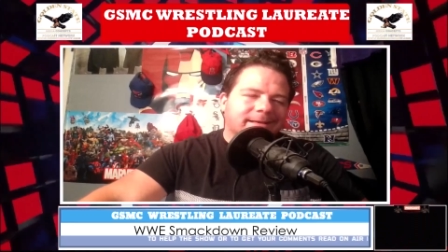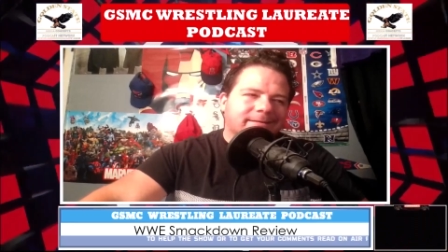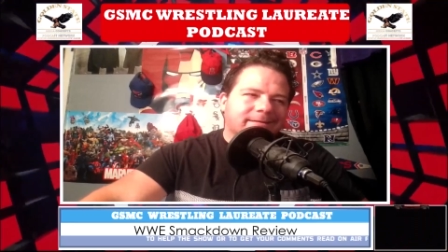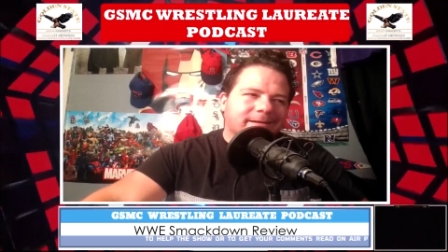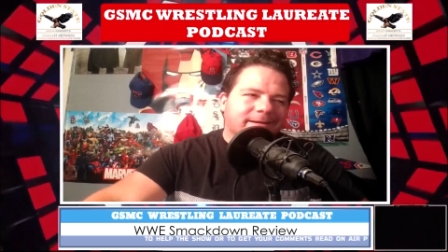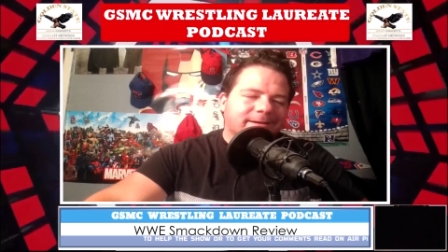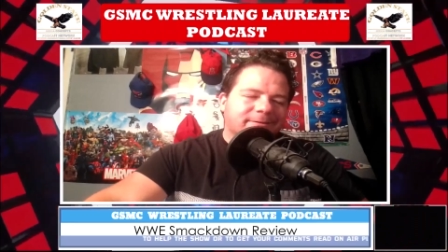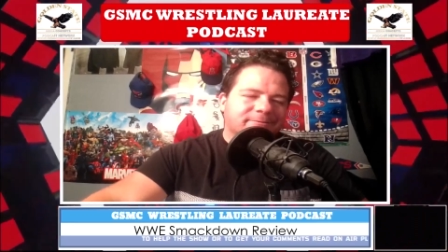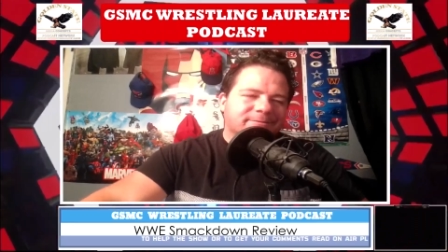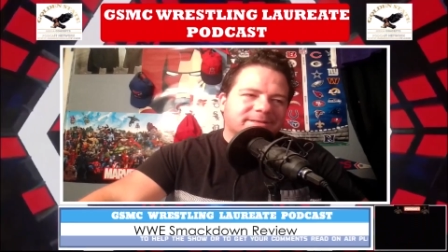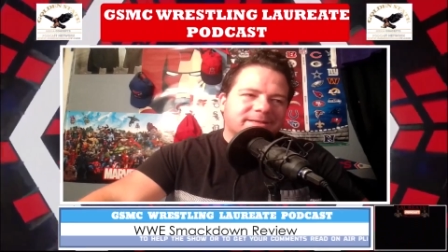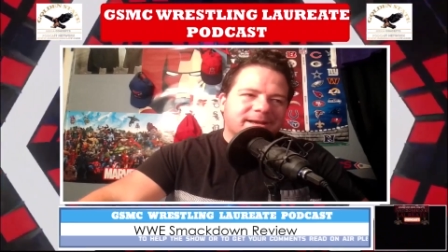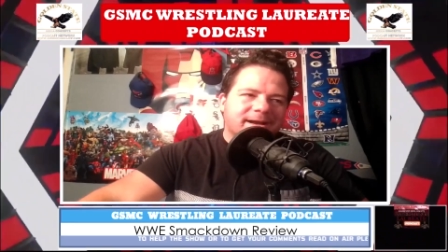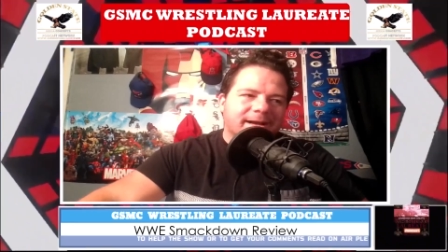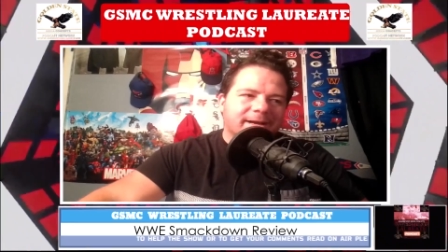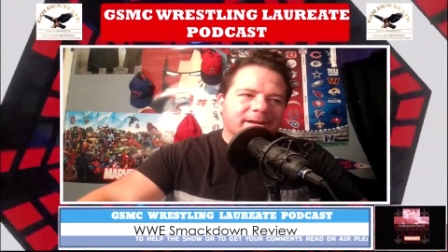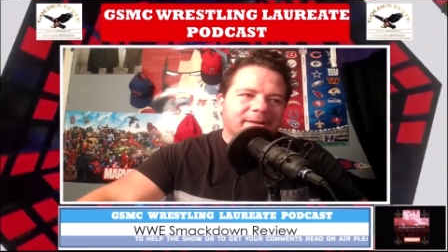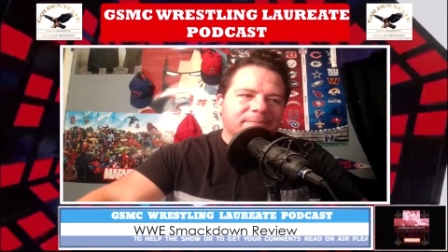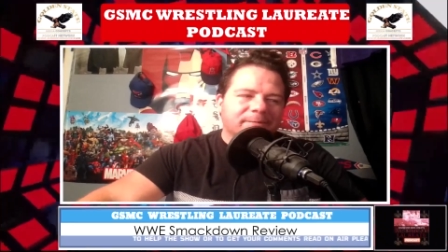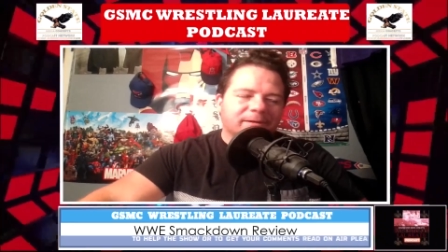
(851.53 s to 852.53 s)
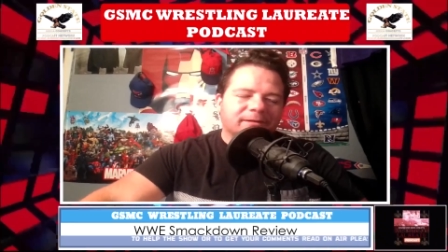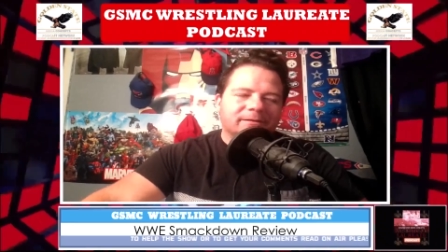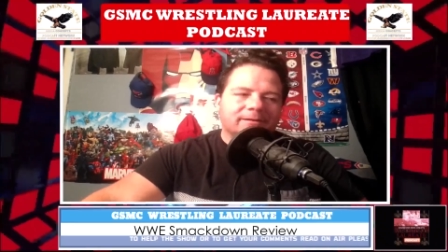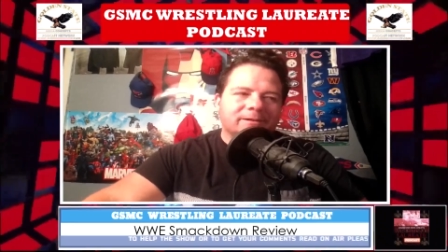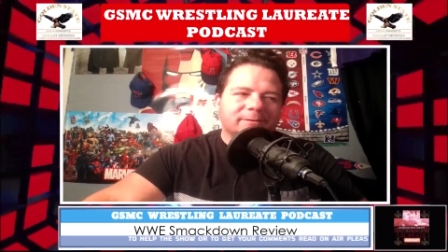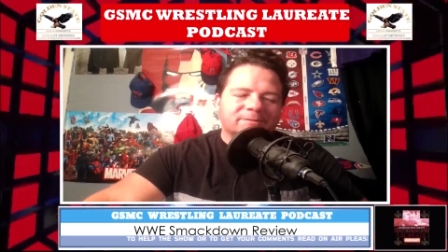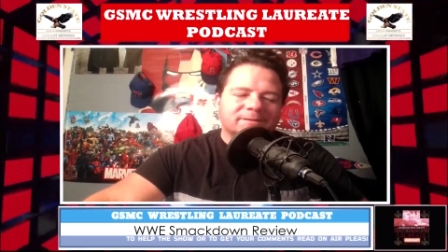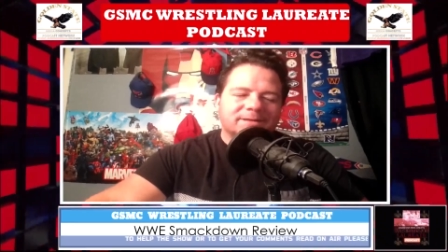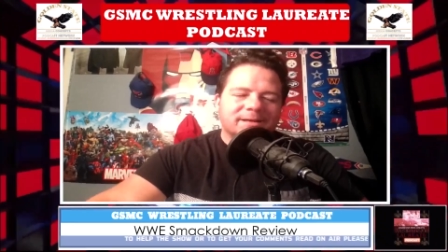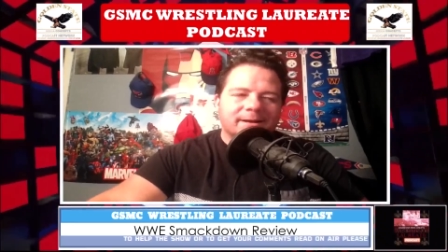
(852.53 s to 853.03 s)
I thought he was kind of a,
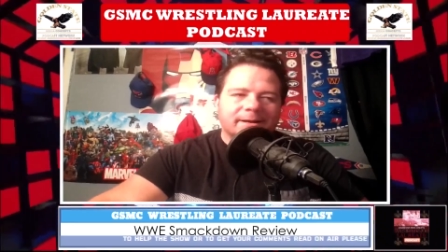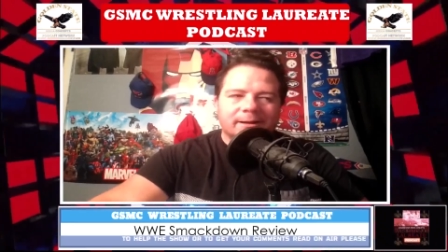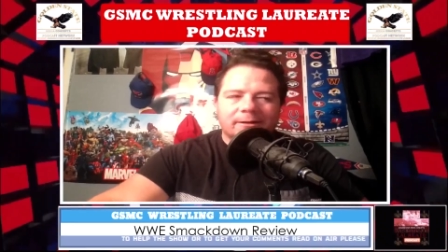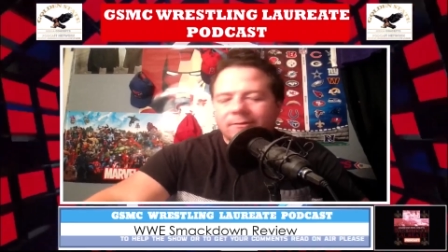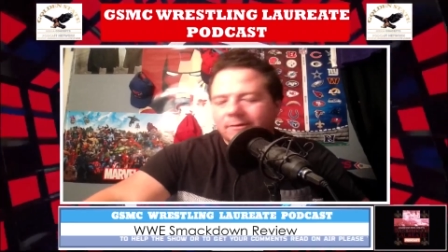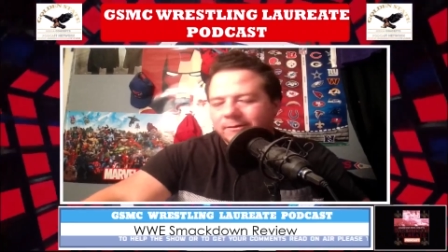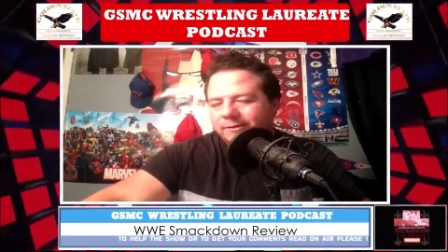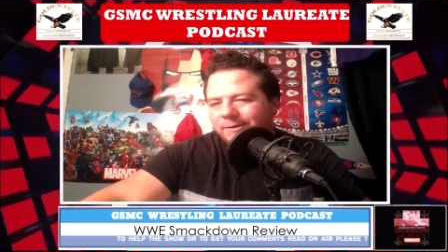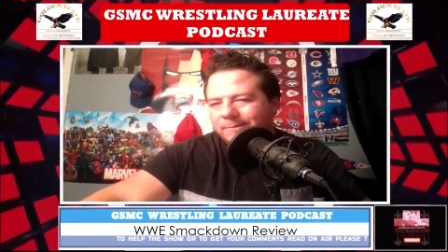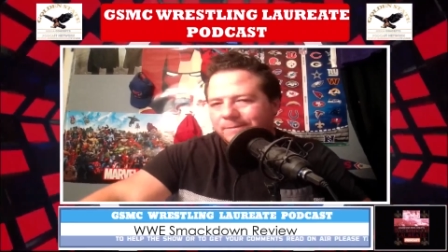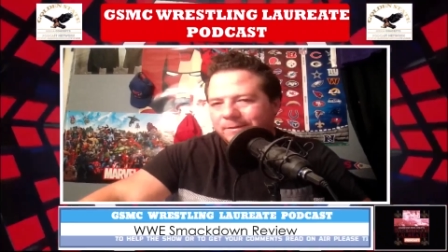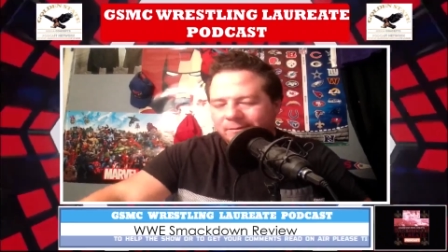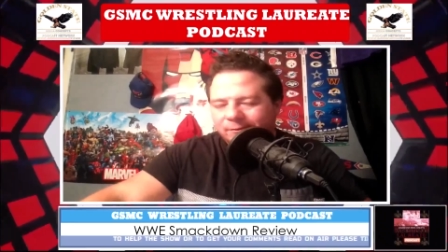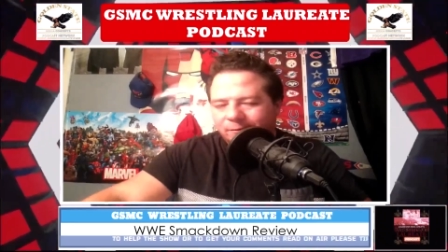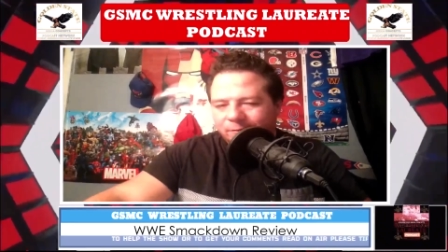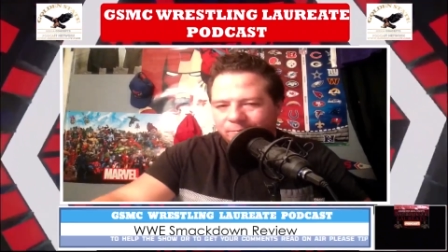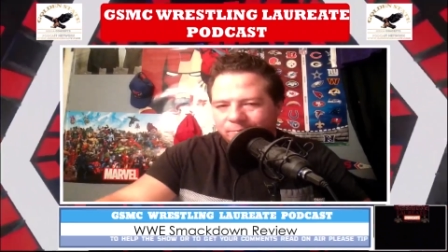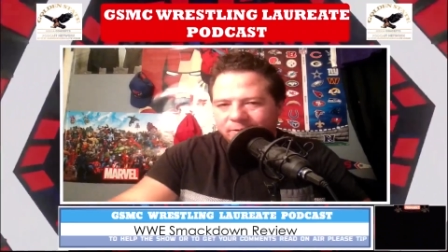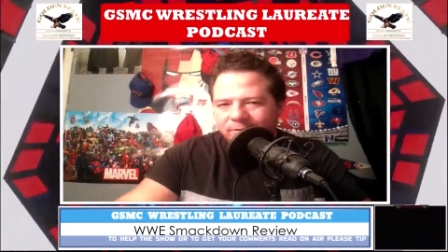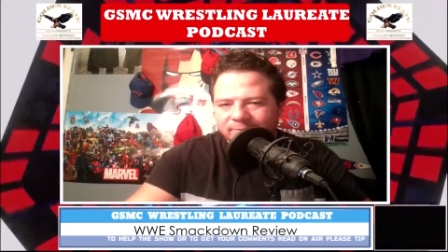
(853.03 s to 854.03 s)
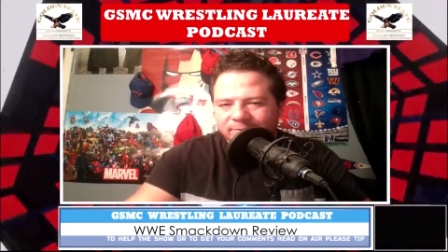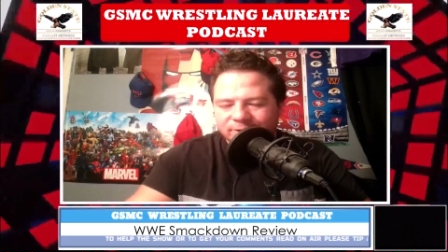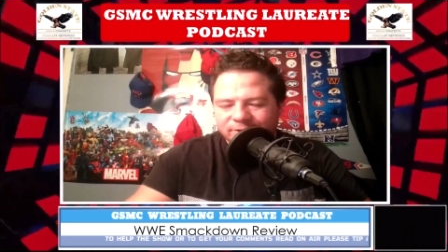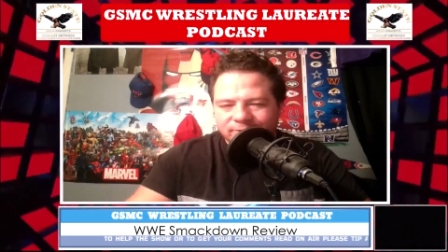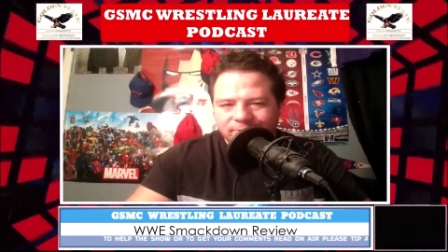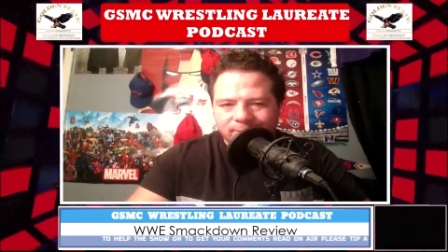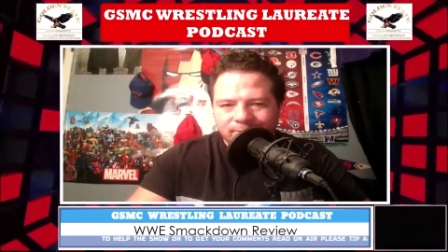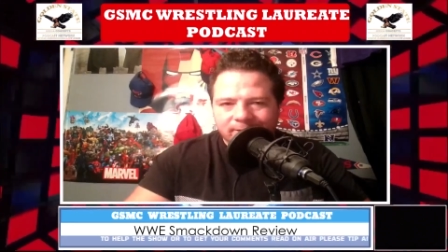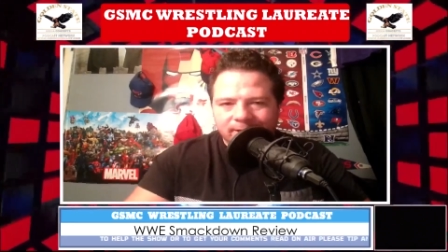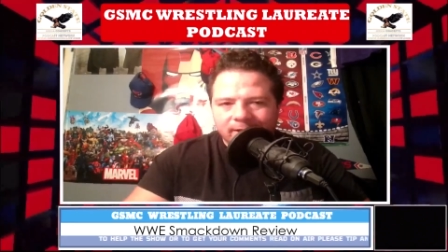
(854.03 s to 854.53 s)
he was kind of called up a little
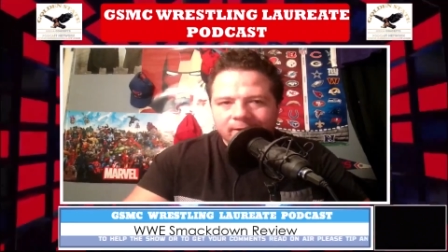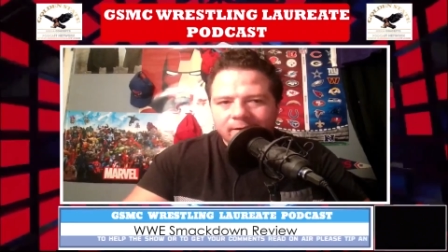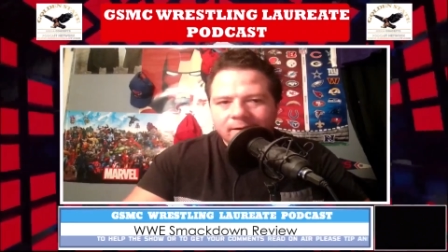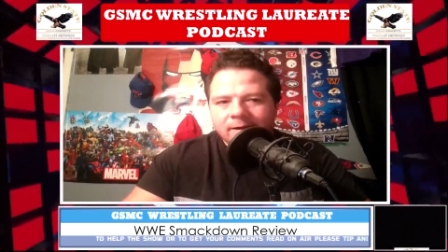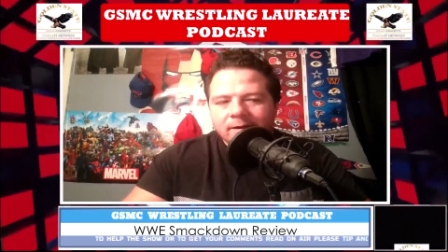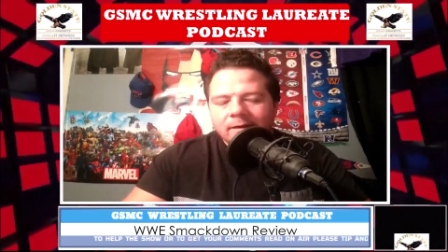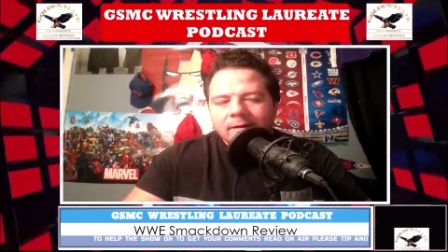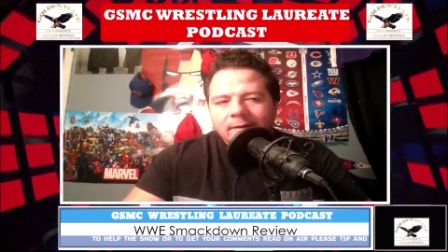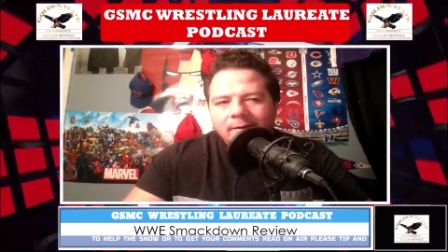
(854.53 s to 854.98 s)
prematurely